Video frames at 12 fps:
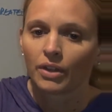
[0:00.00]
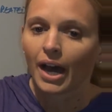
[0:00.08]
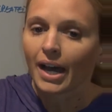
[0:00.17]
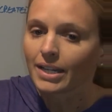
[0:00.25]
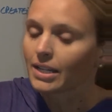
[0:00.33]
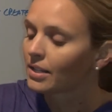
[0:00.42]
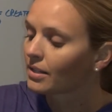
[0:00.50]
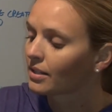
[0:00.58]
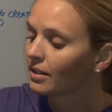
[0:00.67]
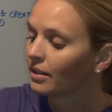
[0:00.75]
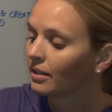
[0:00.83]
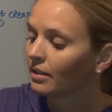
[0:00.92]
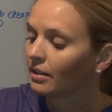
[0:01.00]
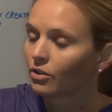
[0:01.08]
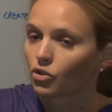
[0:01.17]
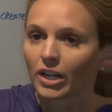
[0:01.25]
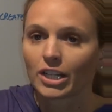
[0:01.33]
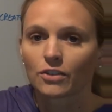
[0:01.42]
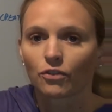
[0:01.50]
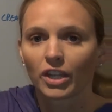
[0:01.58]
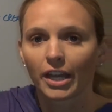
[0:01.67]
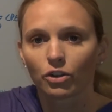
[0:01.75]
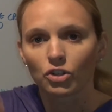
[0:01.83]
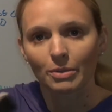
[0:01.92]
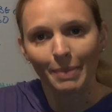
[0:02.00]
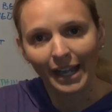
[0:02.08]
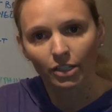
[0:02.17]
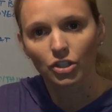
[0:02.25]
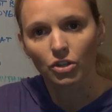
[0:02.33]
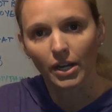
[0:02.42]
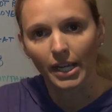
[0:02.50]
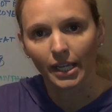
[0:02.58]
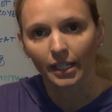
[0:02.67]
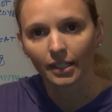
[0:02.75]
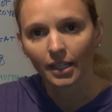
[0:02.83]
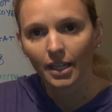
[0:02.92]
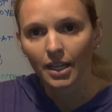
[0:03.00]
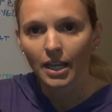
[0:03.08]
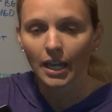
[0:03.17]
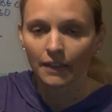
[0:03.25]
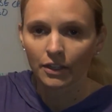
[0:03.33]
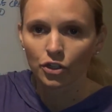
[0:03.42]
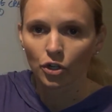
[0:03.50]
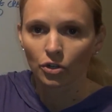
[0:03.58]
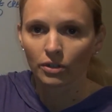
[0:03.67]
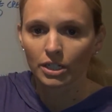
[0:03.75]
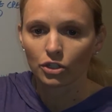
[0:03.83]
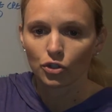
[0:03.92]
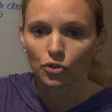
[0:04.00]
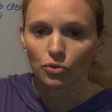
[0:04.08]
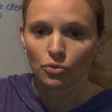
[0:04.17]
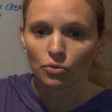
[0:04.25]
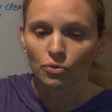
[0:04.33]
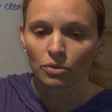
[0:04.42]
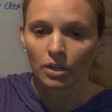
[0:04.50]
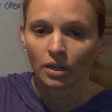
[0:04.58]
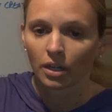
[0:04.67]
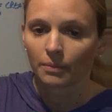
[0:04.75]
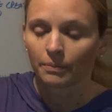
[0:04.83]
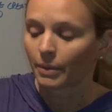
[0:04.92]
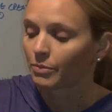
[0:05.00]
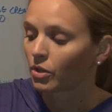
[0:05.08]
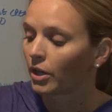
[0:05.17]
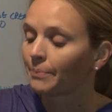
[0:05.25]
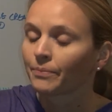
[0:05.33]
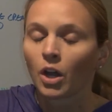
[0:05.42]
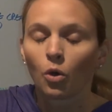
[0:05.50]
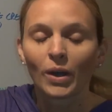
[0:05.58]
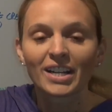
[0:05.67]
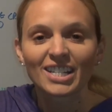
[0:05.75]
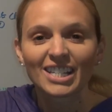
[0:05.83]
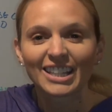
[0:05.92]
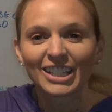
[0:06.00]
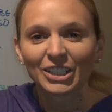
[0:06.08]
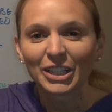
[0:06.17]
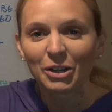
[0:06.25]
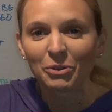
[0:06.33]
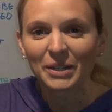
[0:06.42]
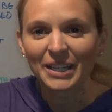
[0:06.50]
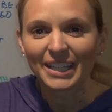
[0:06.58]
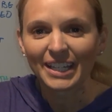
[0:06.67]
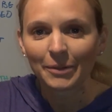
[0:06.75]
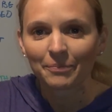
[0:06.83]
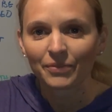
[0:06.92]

ice transfer the energy back to your hand and then turn into, why doesn't the liquid